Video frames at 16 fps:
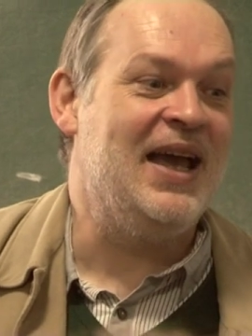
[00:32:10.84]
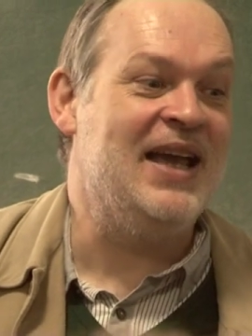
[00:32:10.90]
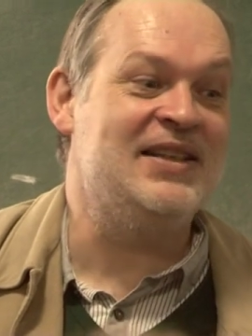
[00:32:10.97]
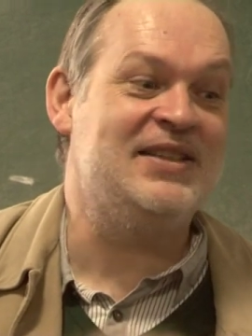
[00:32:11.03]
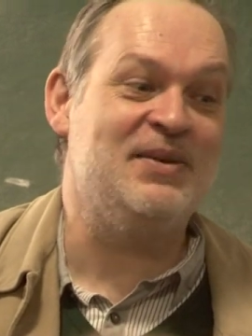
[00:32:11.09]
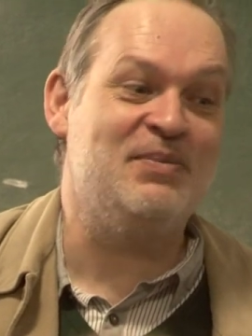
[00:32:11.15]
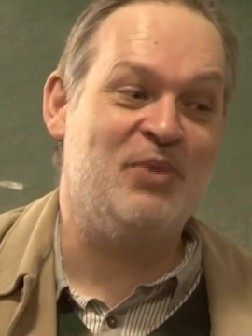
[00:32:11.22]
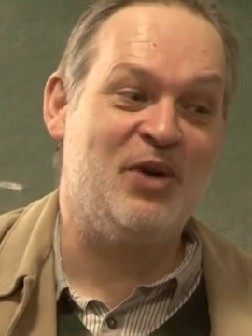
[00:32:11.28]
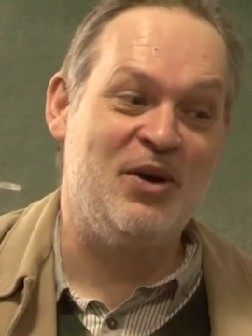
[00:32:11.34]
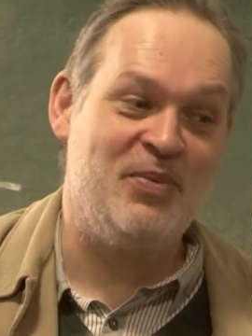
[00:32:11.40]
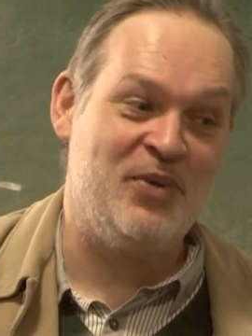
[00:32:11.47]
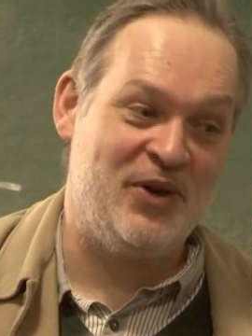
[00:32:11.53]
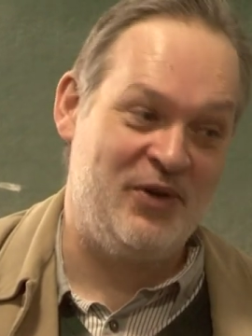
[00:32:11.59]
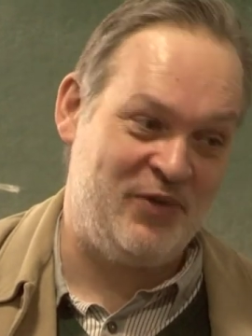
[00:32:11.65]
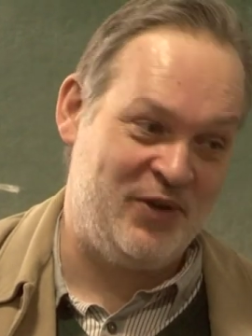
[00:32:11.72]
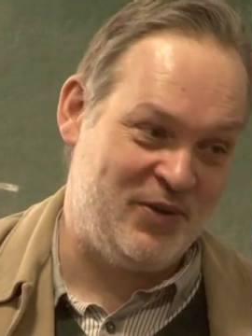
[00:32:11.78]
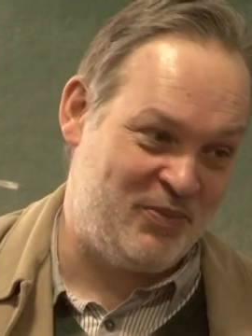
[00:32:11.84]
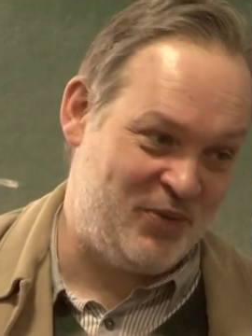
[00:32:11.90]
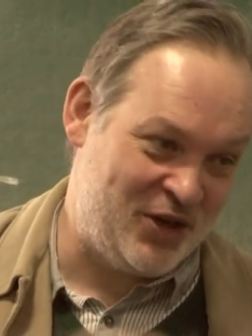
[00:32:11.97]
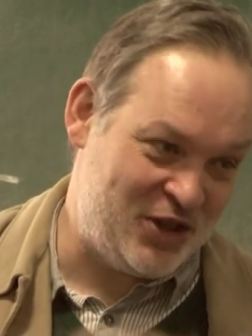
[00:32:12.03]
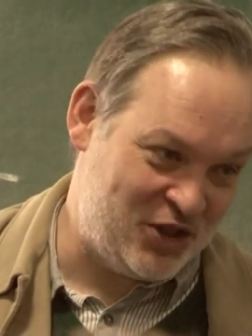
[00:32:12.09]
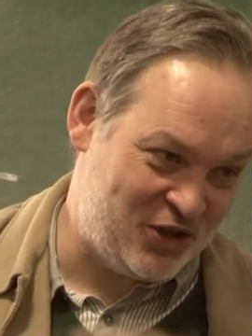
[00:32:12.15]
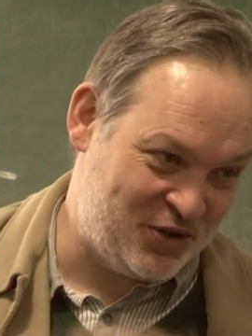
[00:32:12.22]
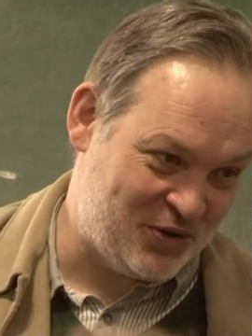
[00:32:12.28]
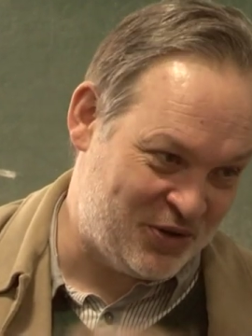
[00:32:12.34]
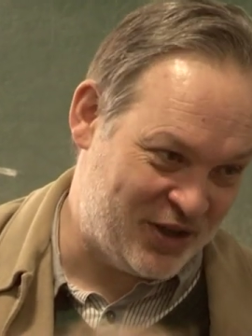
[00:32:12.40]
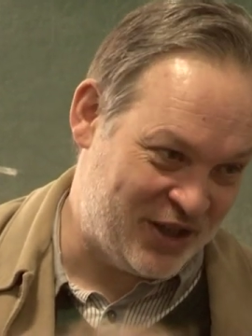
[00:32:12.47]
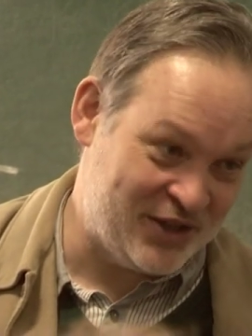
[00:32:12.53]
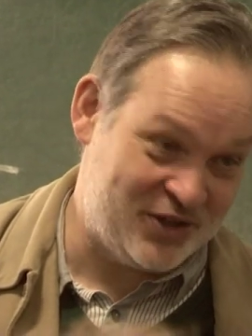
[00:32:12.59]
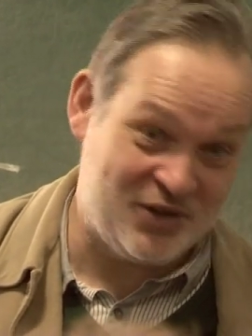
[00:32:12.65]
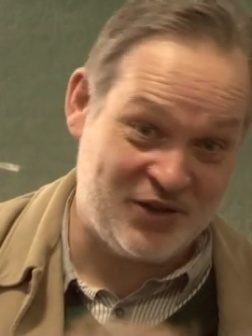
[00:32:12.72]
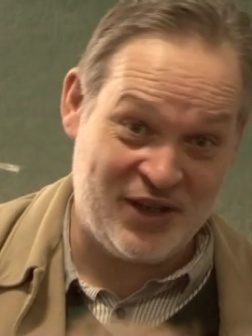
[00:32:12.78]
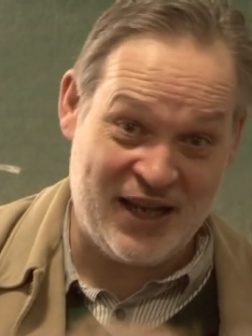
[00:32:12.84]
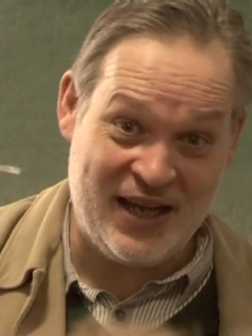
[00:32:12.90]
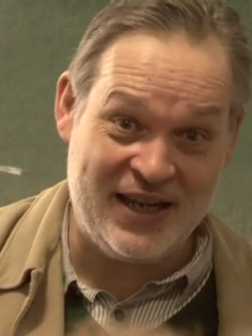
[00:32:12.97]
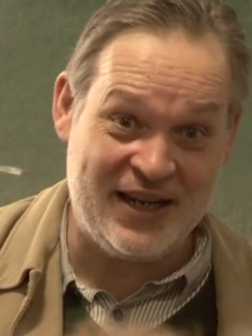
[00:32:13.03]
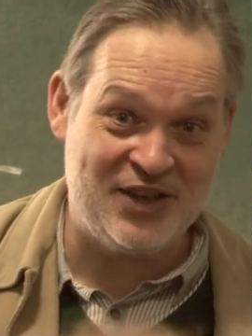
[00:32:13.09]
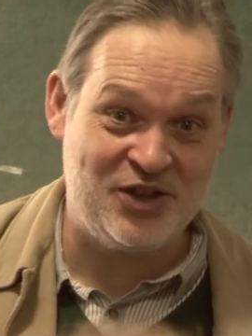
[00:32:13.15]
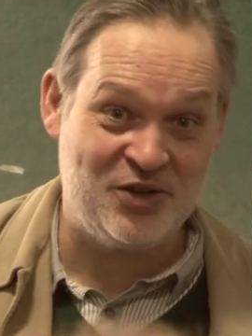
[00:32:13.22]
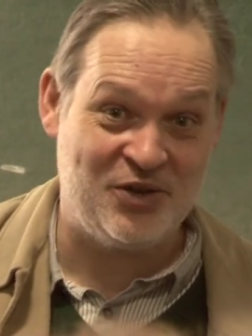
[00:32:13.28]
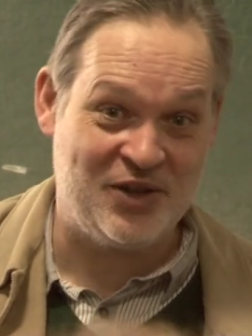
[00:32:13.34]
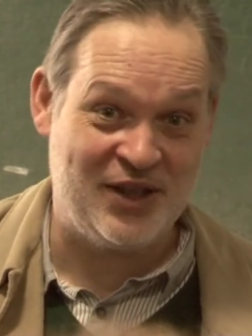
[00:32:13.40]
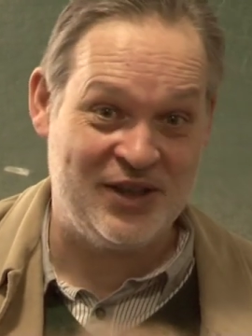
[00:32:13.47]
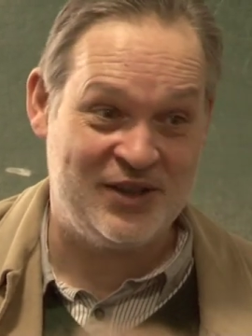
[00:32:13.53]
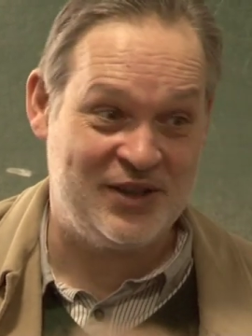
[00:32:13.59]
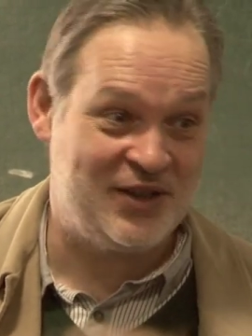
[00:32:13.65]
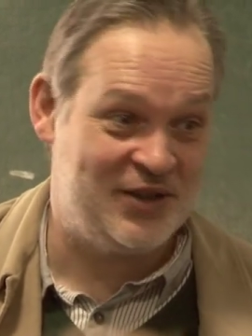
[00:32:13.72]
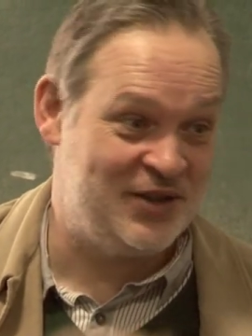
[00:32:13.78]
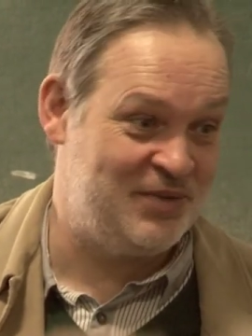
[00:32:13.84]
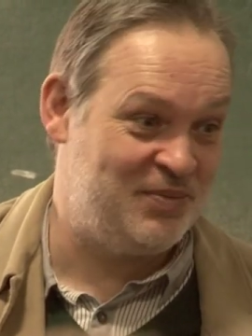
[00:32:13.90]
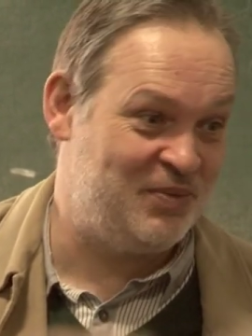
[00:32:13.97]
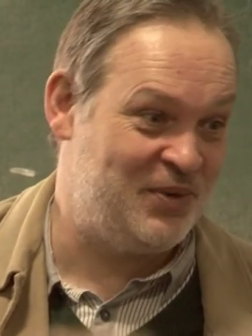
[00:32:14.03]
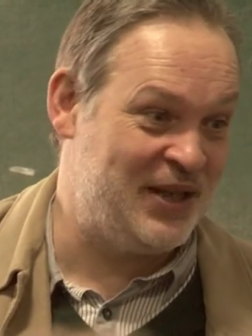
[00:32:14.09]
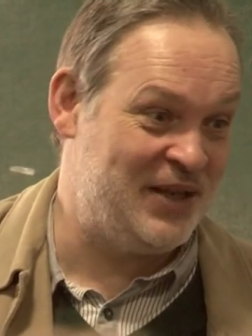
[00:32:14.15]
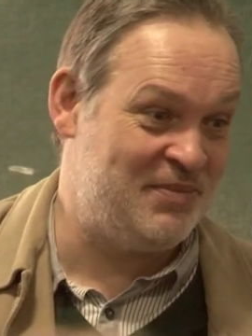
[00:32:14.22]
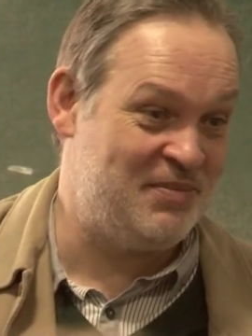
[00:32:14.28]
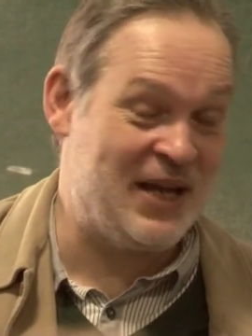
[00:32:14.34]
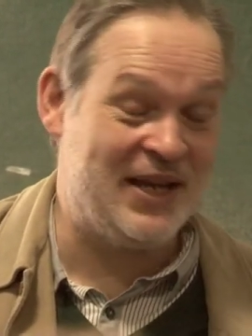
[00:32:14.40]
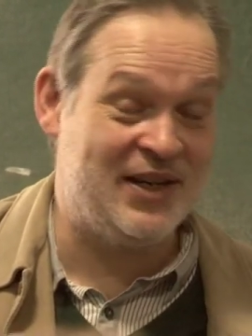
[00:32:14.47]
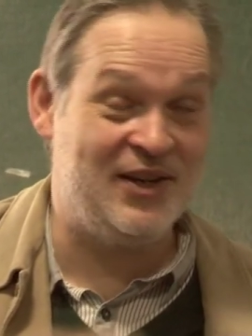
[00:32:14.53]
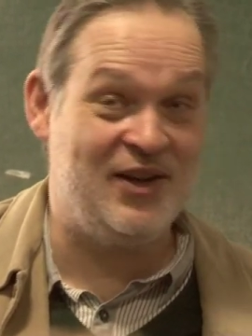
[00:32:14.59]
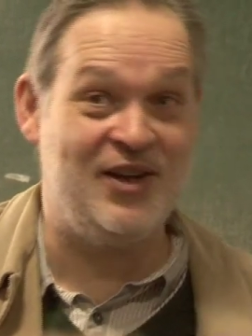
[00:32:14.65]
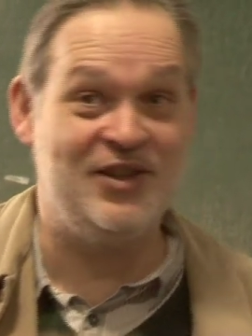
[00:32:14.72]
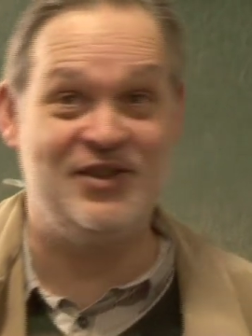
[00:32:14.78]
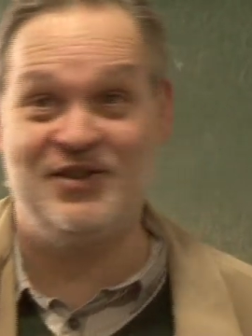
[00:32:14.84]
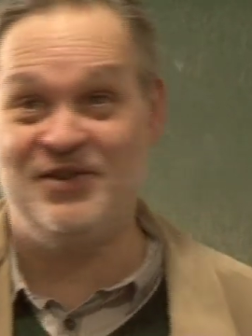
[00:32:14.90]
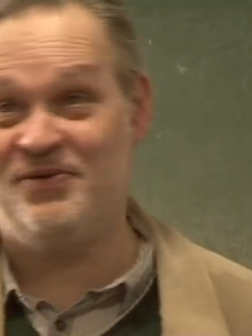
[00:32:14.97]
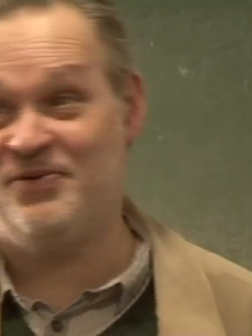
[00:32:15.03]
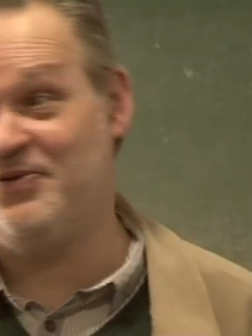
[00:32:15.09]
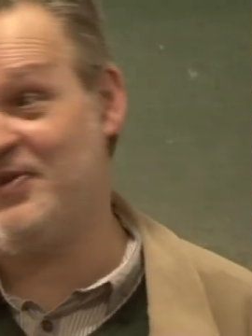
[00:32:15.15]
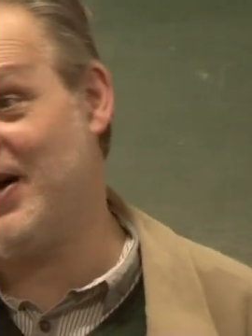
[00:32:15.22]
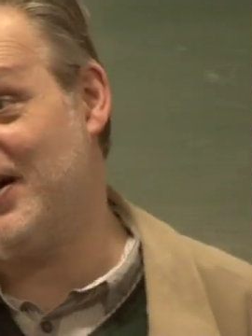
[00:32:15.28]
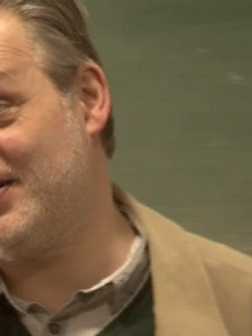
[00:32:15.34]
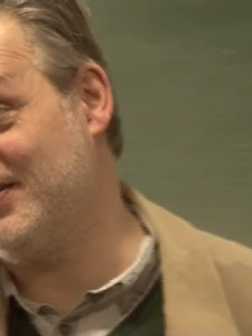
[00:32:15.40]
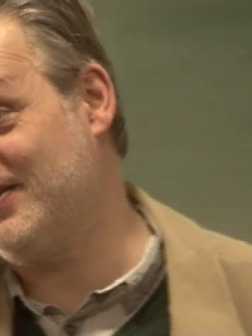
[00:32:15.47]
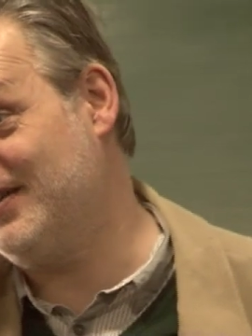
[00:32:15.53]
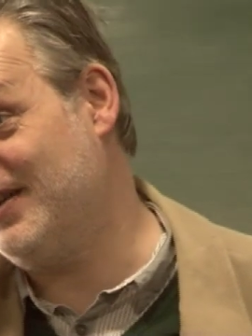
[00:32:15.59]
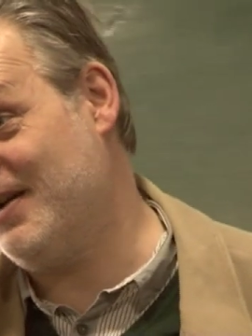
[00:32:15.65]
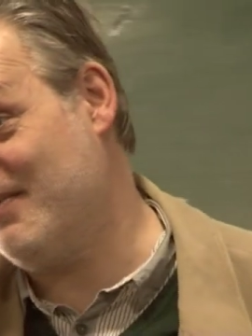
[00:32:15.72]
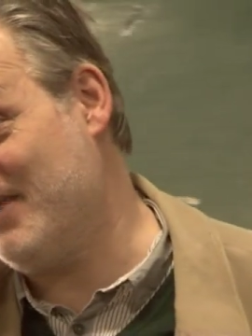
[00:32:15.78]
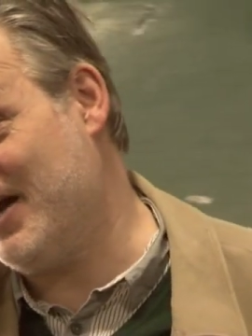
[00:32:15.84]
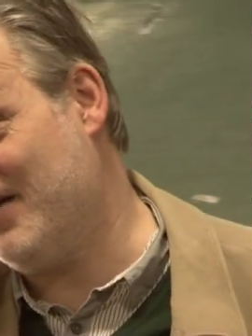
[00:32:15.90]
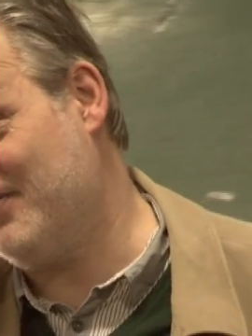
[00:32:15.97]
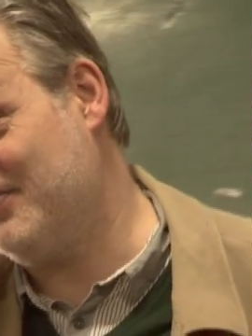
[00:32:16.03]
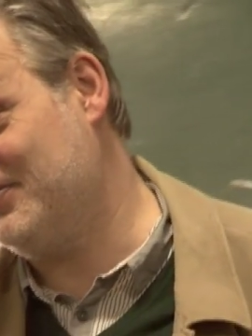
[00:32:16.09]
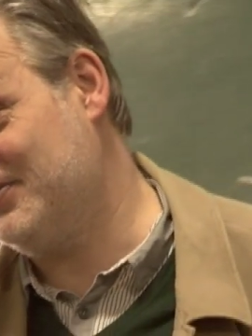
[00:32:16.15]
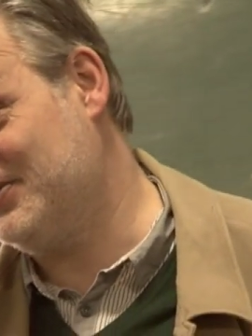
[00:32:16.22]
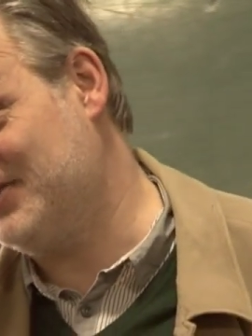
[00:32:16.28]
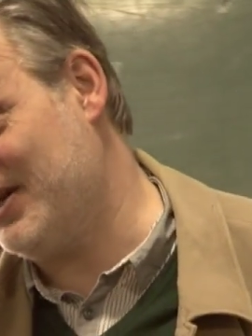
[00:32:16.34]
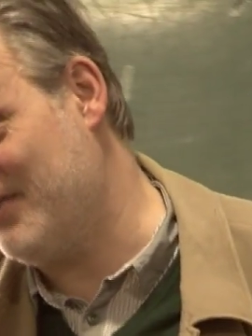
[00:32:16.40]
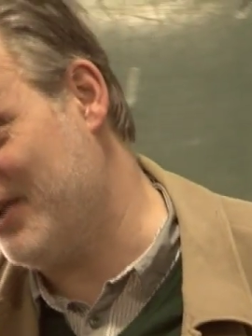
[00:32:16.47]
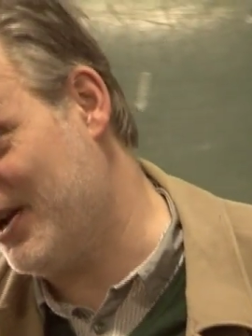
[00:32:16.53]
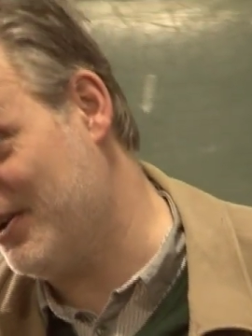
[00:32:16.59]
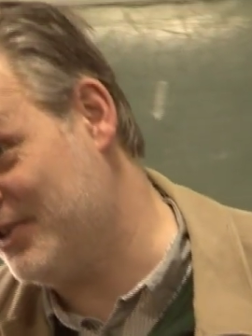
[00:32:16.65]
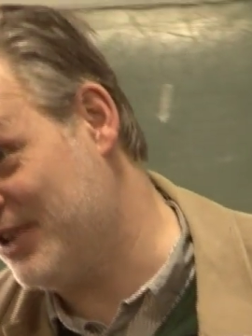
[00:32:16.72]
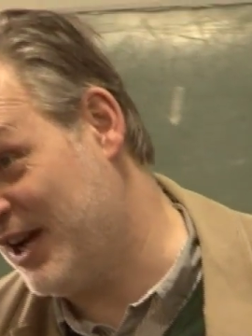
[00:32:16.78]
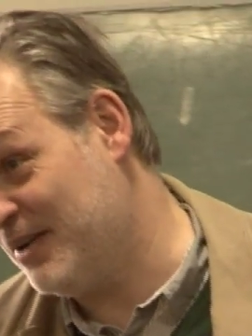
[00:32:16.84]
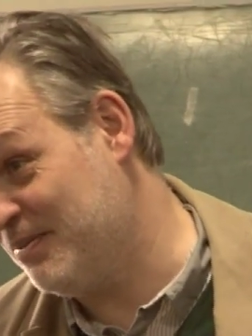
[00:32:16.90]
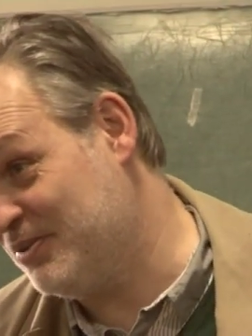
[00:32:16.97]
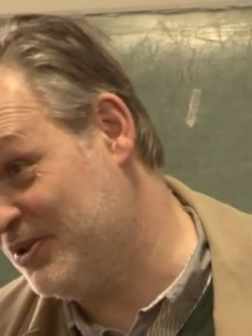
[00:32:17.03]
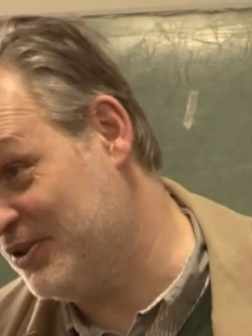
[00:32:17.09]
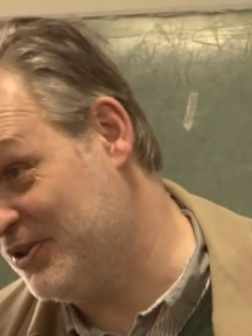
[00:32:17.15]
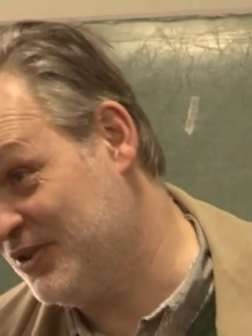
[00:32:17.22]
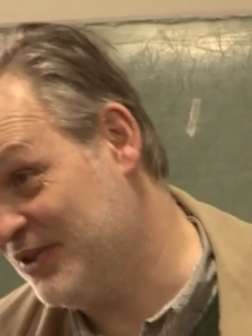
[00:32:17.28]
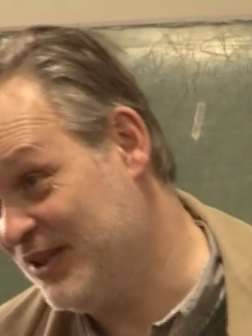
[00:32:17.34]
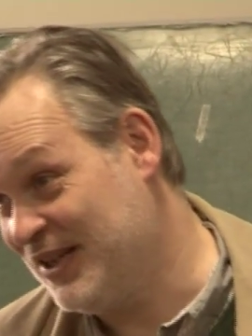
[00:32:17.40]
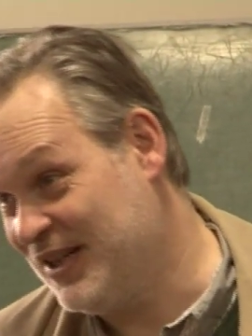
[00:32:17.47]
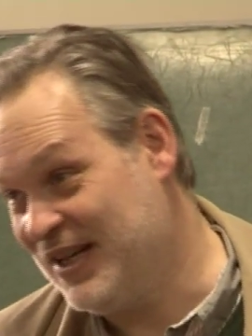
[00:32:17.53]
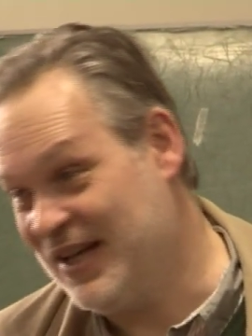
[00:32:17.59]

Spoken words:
It's appropriate for the British audience or the English audience because we make lots of fun about stereotypes.